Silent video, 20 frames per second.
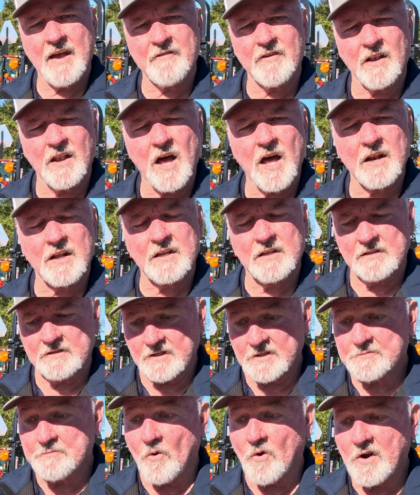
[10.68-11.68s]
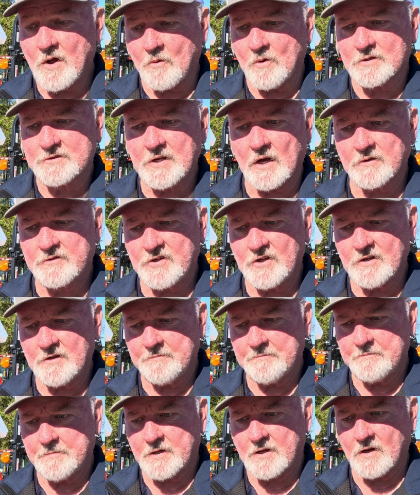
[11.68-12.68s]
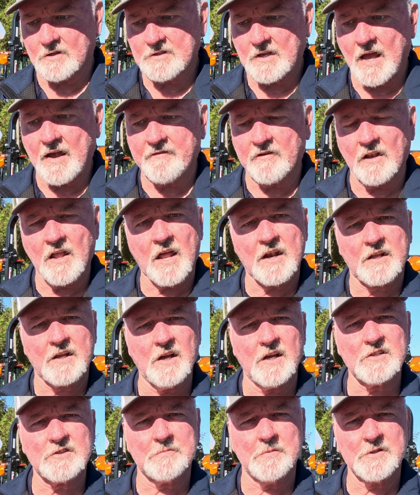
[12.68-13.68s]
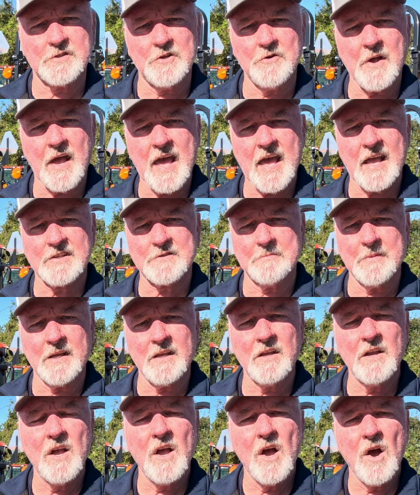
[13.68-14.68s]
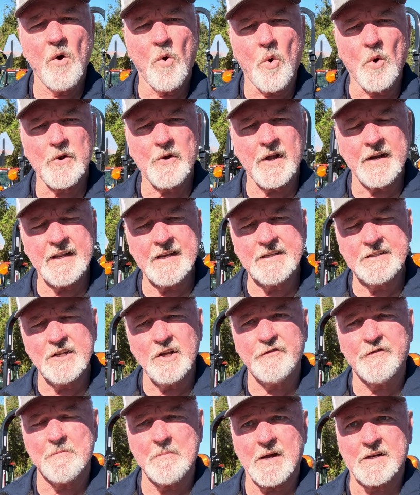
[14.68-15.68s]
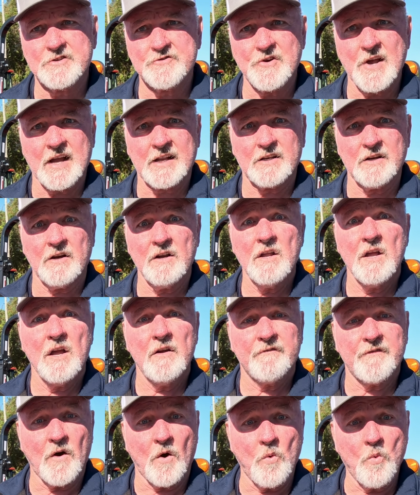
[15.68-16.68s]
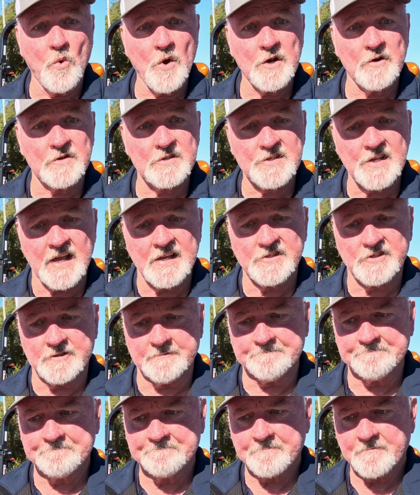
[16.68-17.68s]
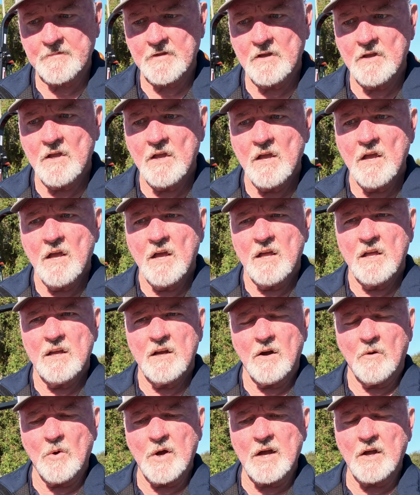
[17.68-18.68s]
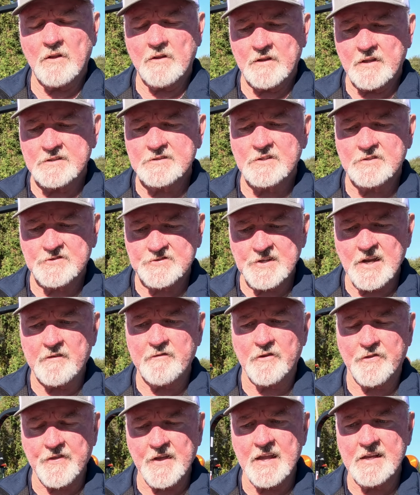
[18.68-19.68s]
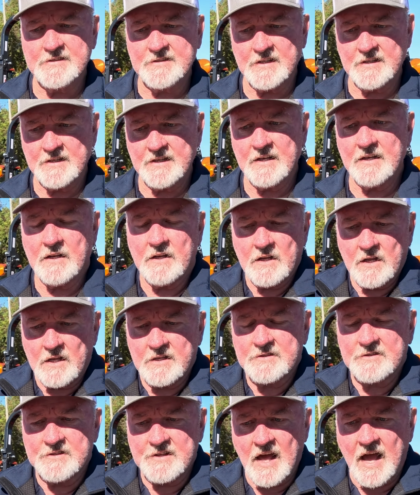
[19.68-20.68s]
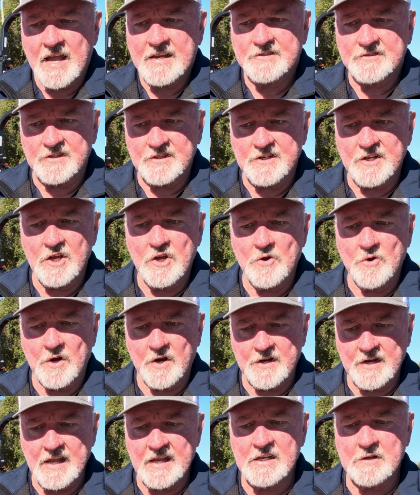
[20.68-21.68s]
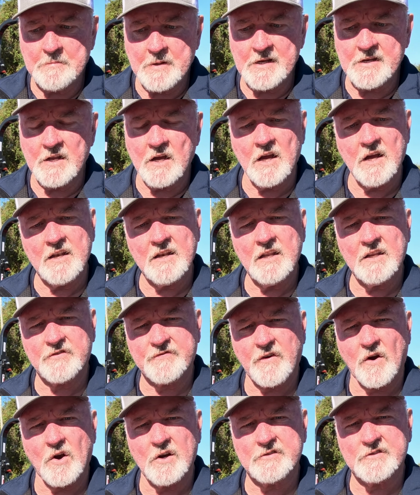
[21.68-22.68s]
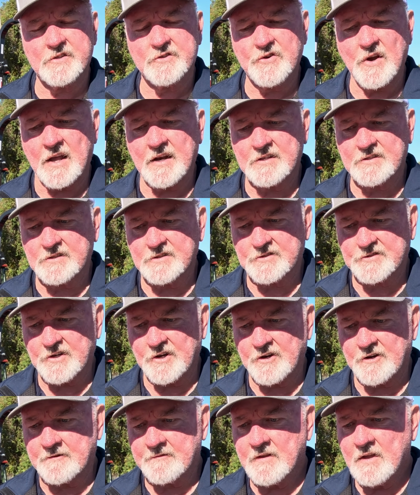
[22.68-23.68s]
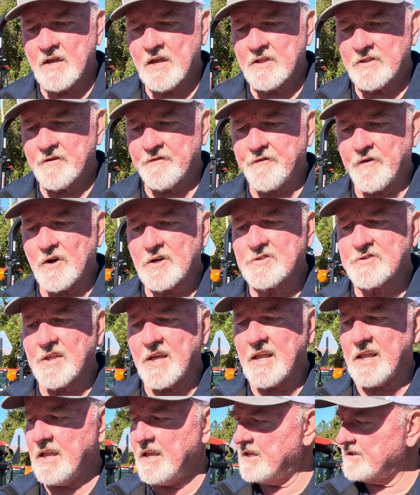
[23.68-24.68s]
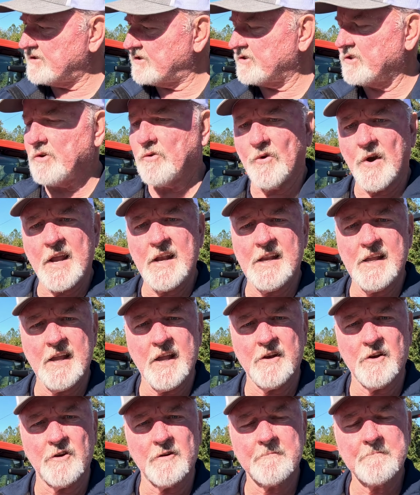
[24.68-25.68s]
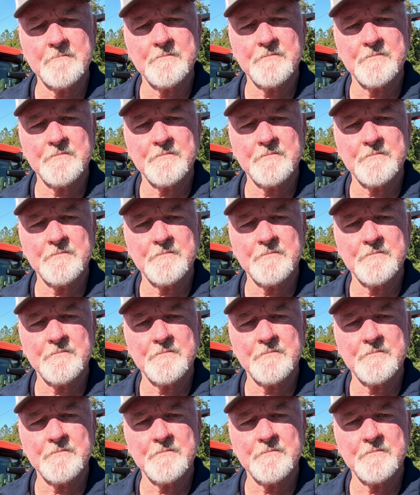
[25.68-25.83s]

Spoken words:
want to talk to you because I have a lot of customers who ask me, what do I need to do for my tractor for winterization? Well, there's several things that is nice to do or need to be done as far as the tractor is concerned. The first thing is your radiator.